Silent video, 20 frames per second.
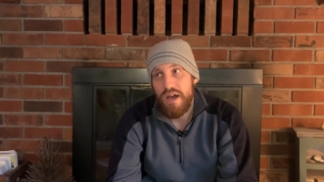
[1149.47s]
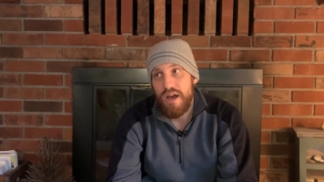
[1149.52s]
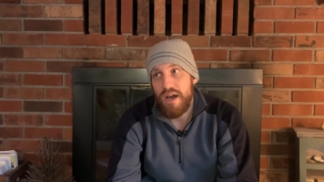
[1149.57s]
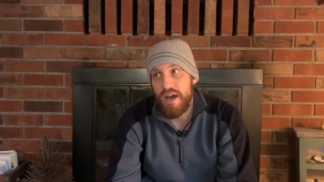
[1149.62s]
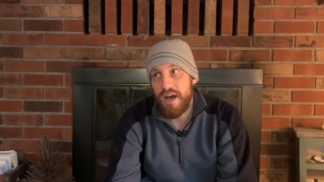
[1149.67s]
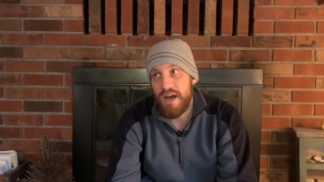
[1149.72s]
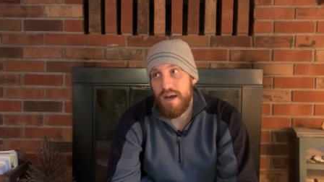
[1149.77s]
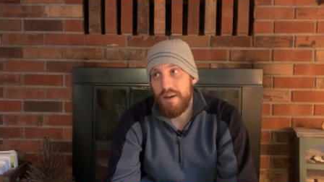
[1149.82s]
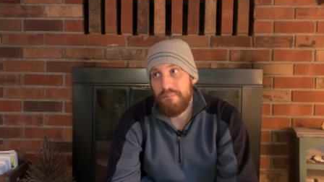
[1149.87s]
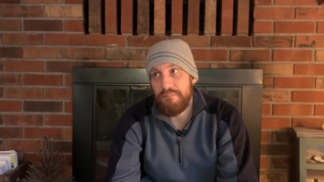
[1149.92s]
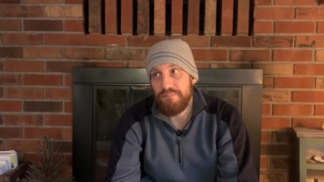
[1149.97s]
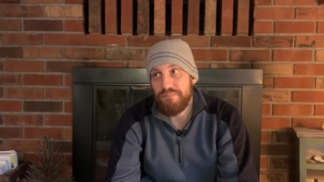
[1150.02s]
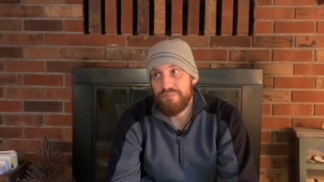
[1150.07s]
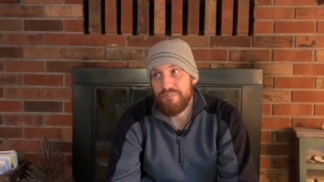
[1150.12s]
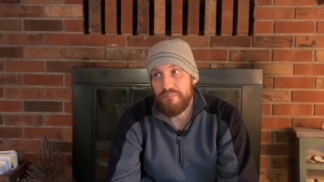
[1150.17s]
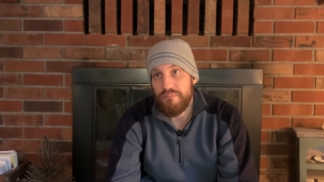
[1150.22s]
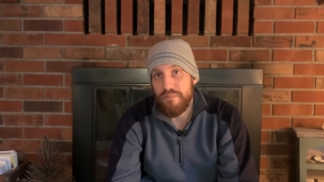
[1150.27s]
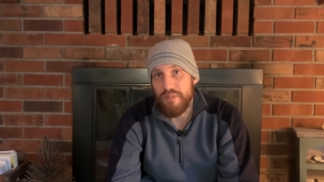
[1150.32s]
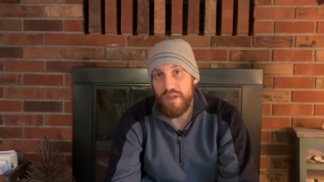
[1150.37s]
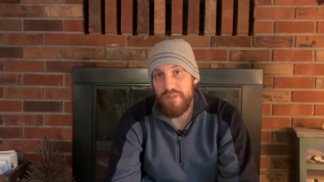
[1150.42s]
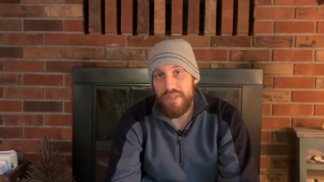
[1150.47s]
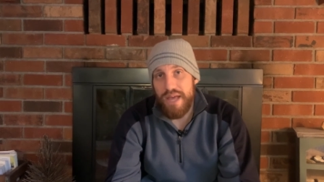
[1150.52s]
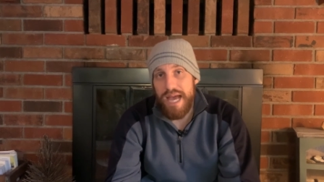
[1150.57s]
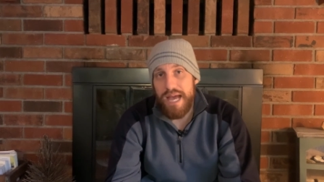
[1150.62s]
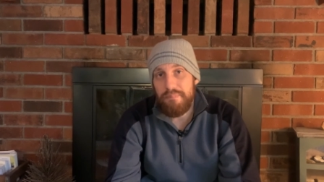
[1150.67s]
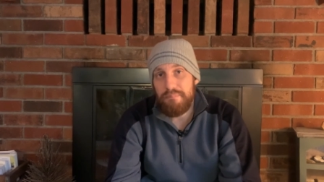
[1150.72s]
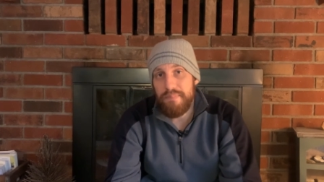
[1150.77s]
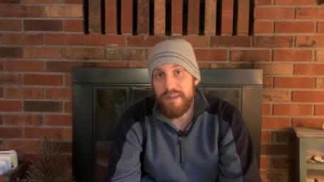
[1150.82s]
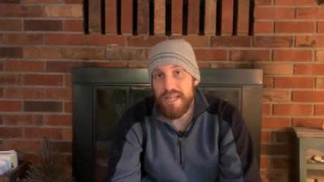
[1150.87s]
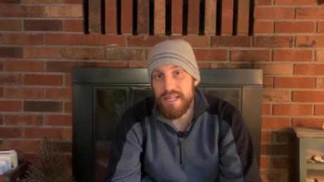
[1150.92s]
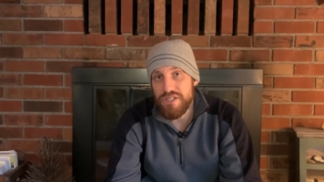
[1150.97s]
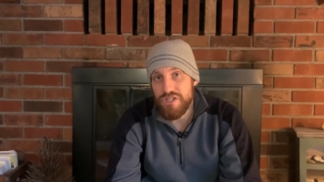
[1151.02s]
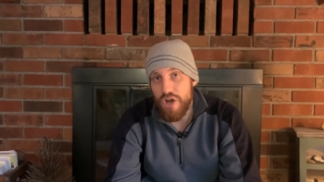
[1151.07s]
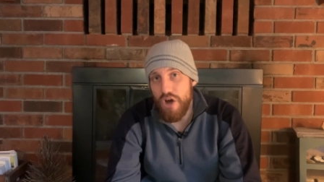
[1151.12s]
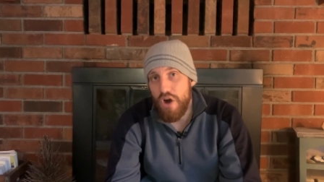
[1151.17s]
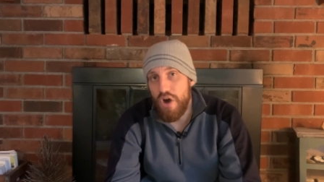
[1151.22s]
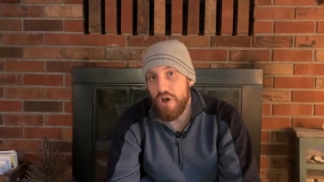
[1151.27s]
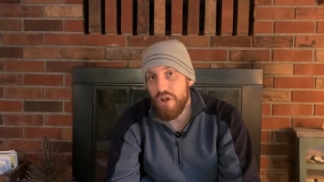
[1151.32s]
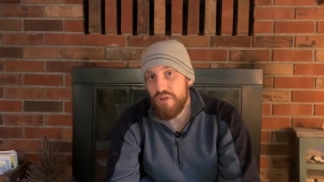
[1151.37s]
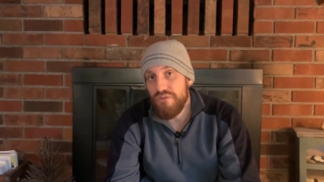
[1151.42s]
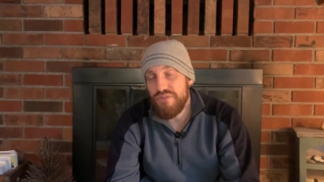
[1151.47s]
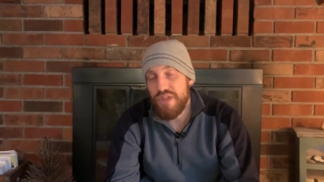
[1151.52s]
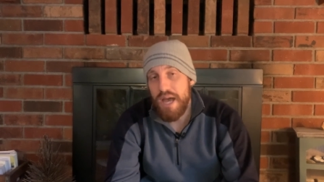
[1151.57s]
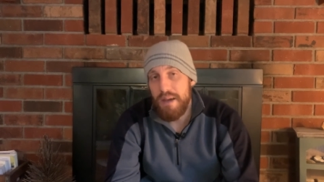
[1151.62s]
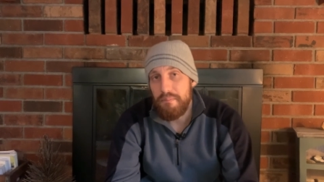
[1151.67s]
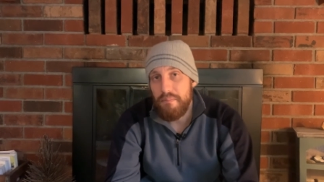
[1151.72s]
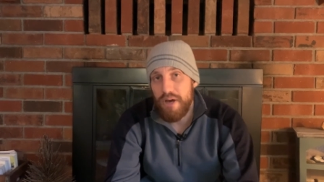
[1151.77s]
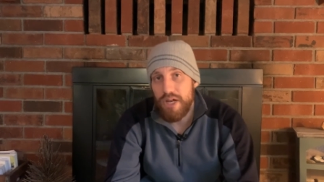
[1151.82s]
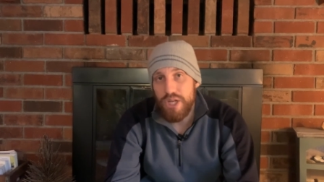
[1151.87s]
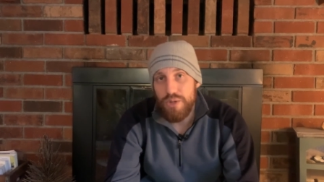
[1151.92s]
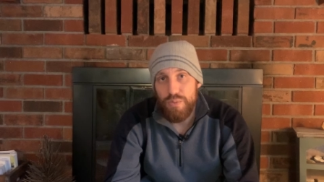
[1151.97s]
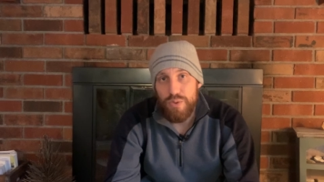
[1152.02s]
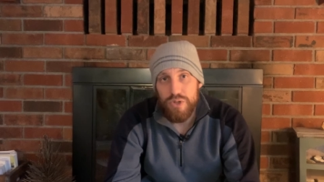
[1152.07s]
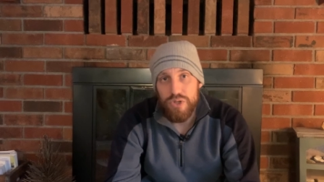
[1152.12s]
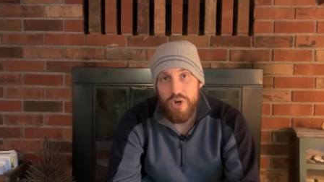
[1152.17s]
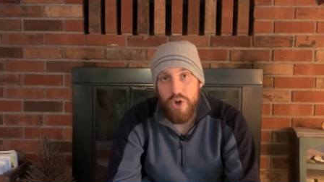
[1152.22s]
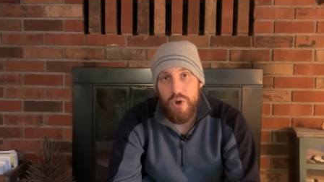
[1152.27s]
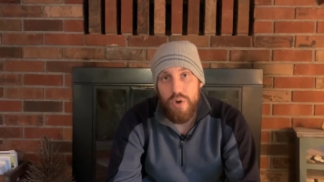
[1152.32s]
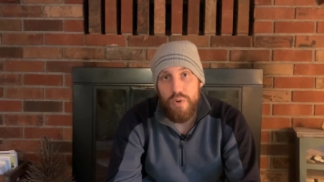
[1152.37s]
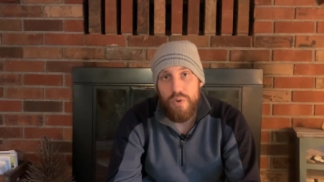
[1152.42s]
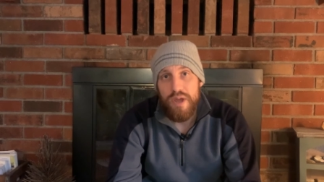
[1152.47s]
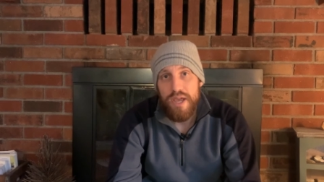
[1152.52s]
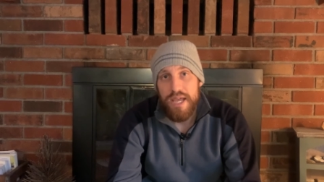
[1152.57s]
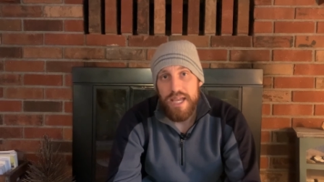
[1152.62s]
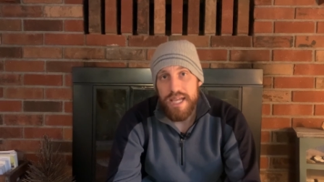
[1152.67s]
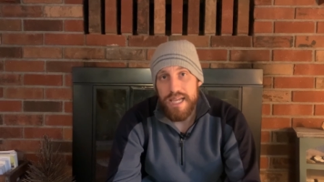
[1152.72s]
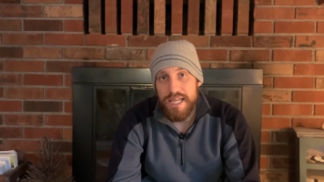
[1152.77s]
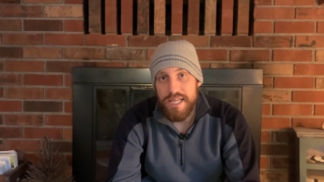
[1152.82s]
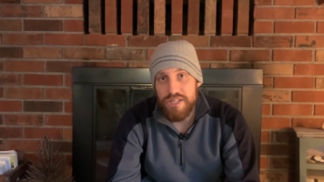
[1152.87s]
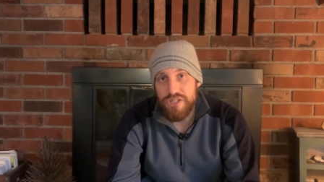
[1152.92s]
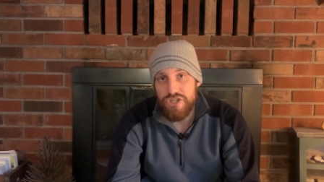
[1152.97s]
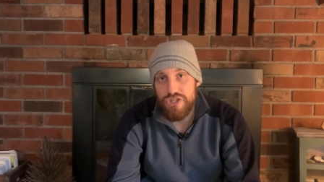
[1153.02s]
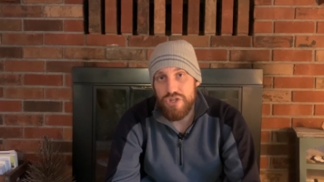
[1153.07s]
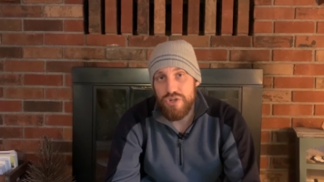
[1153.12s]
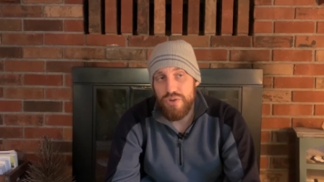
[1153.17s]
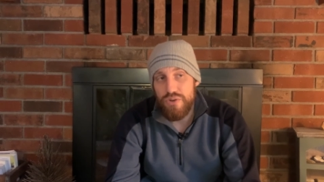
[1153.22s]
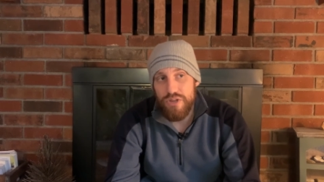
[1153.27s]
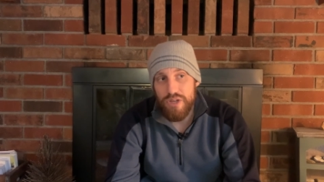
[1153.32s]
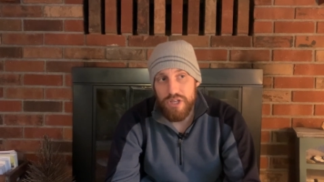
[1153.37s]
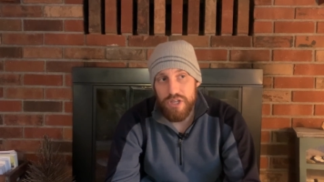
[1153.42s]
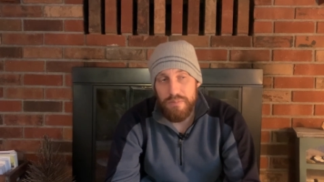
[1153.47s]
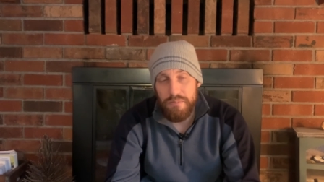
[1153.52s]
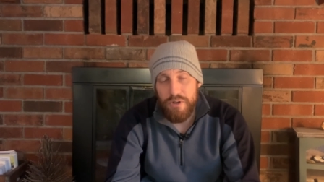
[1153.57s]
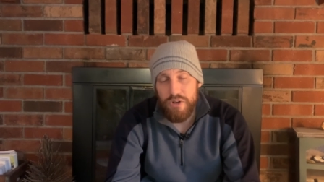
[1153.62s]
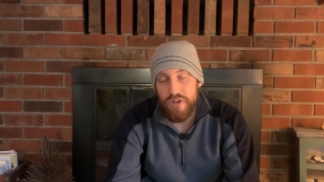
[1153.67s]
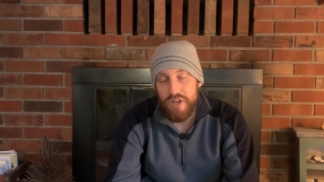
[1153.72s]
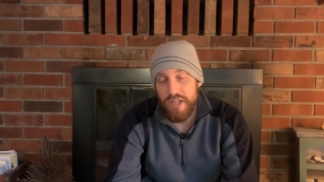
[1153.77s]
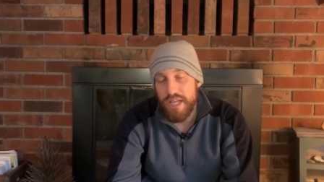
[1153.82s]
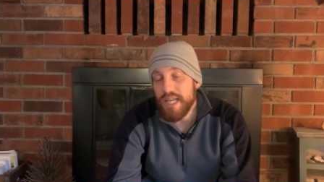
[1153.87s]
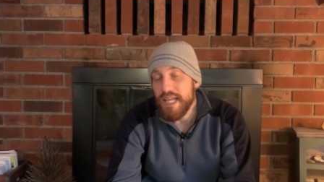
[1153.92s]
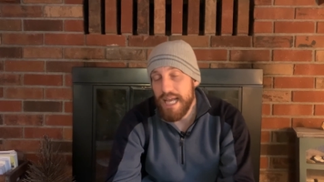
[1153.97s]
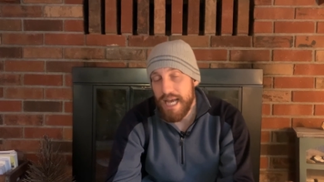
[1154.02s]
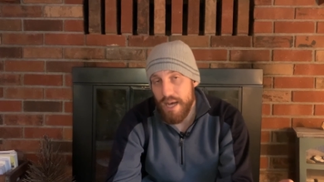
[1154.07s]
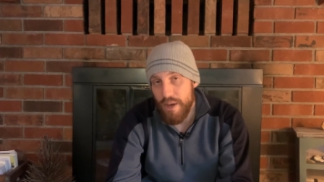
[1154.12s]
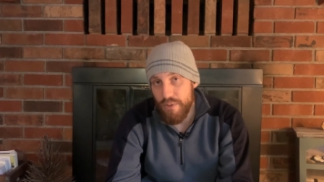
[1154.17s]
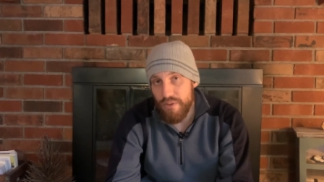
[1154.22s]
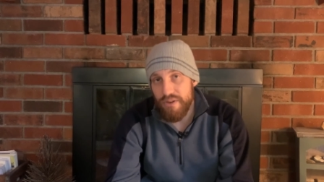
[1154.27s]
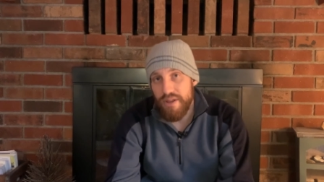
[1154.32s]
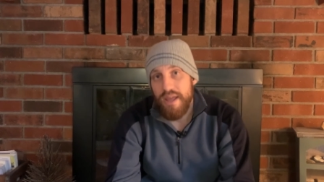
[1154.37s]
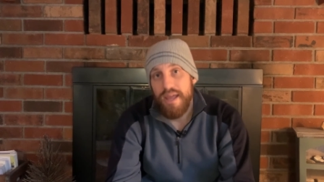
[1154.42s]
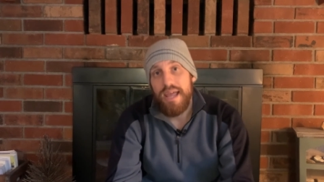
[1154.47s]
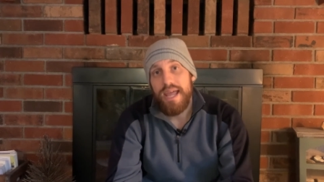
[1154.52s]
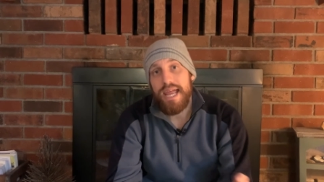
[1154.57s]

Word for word: um, that means all of that money will go into the community account